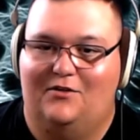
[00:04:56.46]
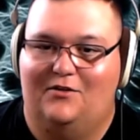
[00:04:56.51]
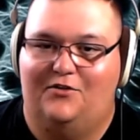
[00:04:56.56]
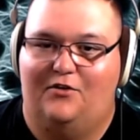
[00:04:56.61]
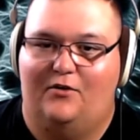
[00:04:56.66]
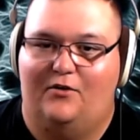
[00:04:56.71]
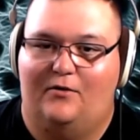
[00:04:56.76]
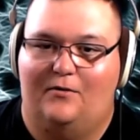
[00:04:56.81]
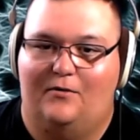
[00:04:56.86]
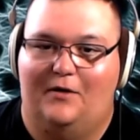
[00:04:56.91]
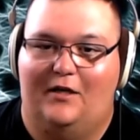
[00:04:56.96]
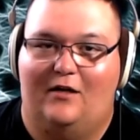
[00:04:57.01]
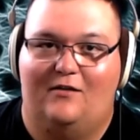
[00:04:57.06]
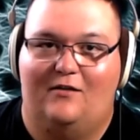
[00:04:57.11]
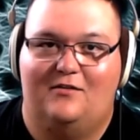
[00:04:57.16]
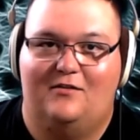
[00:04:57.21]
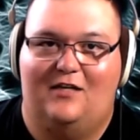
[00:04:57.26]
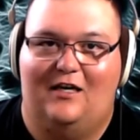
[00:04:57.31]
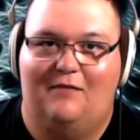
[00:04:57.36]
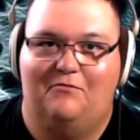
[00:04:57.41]
So at
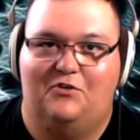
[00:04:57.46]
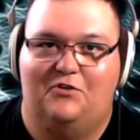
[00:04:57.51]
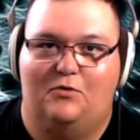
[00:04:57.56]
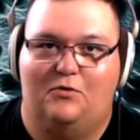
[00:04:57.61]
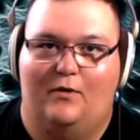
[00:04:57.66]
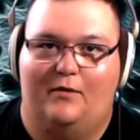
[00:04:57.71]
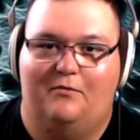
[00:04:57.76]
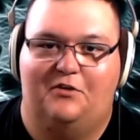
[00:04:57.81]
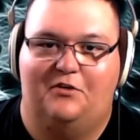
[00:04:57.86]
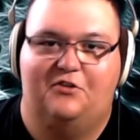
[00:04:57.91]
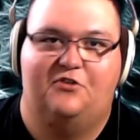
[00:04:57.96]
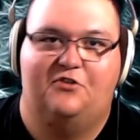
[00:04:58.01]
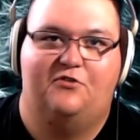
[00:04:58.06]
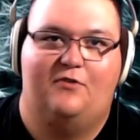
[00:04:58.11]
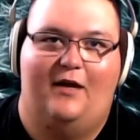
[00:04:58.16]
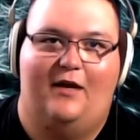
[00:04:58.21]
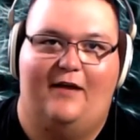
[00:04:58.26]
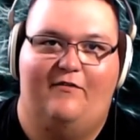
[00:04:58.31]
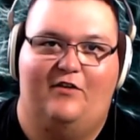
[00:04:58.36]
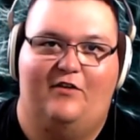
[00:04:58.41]
all times you want to be
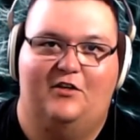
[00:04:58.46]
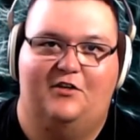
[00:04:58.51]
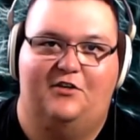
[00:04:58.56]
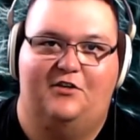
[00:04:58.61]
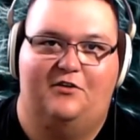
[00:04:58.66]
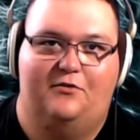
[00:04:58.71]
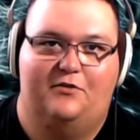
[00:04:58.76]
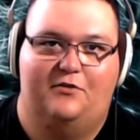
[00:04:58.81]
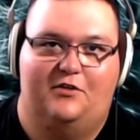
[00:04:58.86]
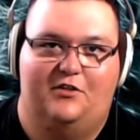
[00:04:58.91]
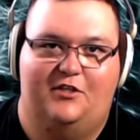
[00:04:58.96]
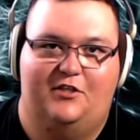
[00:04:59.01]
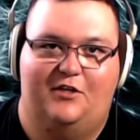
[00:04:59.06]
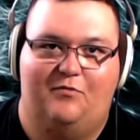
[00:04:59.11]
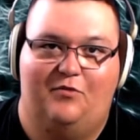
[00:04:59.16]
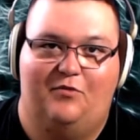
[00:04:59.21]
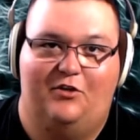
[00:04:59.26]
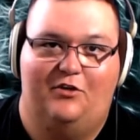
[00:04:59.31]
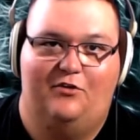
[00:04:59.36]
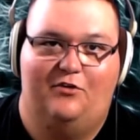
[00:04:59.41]
striving to use a
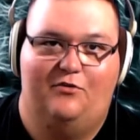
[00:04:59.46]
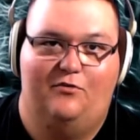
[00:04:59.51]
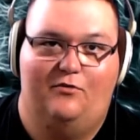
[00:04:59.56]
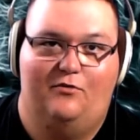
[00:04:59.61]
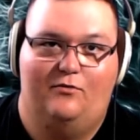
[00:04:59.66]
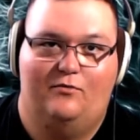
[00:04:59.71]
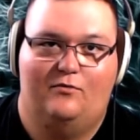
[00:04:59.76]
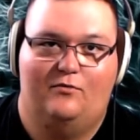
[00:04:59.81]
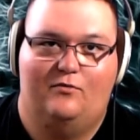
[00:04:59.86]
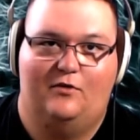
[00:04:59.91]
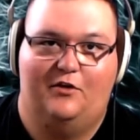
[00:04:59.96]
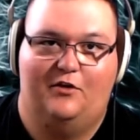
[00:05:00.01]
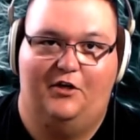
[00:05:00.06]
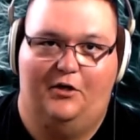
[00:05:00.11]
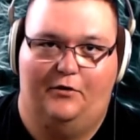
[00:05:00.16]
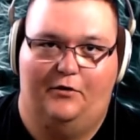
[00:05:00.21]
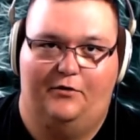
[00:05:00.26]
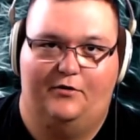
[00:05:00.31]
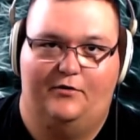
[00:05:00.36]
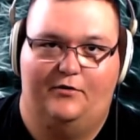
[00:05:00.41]
CPU
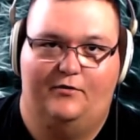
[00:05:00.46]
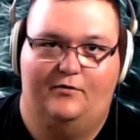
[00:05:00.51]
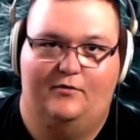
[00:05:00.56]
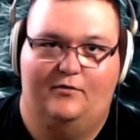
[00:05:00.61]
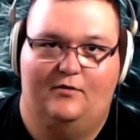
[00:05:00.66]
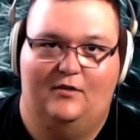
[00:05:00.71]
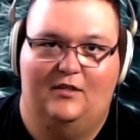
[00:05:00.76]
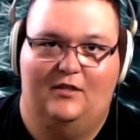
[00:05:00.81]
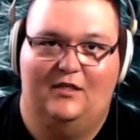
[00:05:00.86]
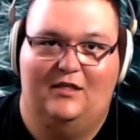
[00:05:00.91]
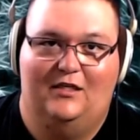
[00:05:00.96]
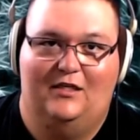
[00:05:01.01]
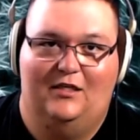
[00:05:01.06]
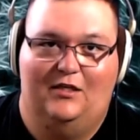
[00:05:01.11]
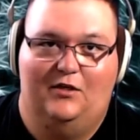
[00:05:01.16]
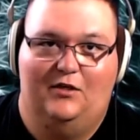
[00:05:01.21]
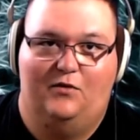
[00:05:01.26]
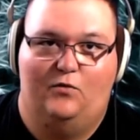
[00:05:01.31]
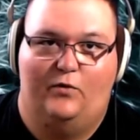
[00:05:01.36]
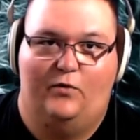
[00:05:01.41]
encoder
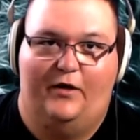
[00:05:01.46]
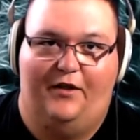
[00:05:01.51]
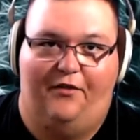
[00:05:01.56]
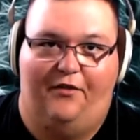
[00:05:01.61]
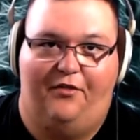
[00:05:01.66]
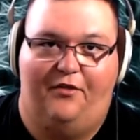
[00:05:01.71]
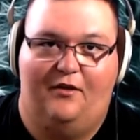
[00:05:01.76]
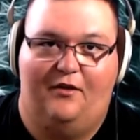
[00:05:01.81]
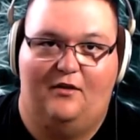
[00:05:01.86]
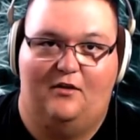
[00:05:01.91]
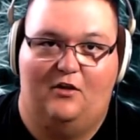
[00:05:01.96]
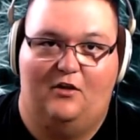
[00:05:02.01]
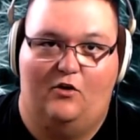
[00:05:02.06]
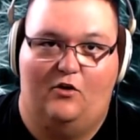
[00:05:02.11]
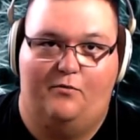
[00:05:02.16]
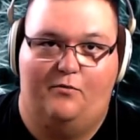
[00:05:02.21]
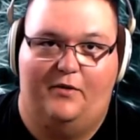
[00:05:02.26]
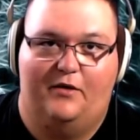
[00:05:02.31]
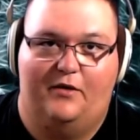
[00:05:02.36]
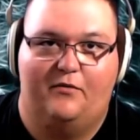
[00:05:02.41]
with
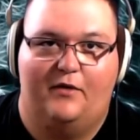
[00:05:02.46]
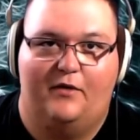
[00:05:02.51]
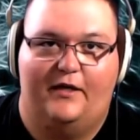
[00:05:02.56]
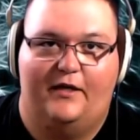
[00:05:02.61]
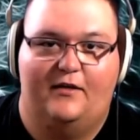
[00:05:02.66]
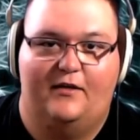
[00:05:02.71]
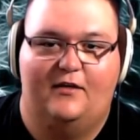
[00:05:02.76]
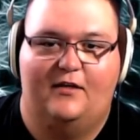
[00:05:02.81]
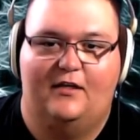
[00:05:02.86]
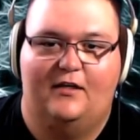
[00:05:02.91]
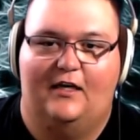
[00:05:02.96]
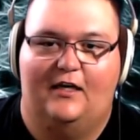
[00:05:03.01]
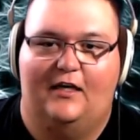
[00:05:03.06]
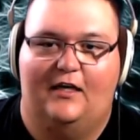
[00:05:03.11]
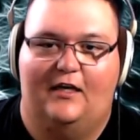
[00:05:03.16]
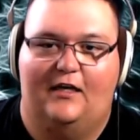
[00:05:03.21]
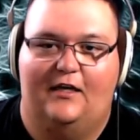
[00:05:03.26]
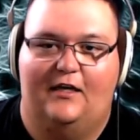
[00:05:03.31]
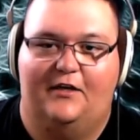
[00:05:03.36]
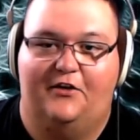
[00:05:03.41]
low bit rate.
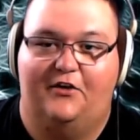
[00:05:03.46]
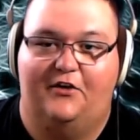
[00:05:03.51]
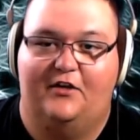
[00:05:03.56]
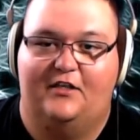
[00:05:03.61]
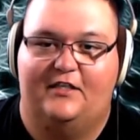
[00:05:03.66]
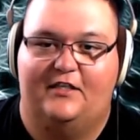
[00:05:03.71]
A good